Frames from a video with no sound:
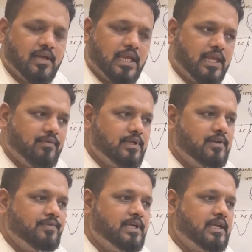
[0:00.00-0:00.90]
Even
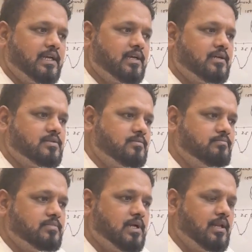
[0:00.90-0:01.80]
if you take a
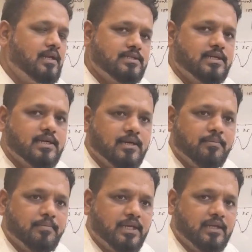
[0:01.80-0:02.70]
legend
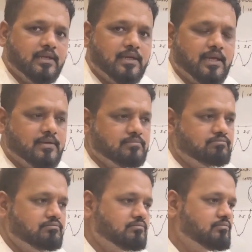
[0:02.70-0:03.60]
company like
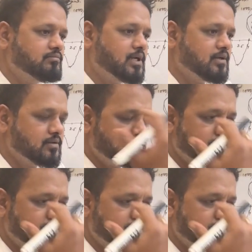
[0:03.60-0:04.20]
uh,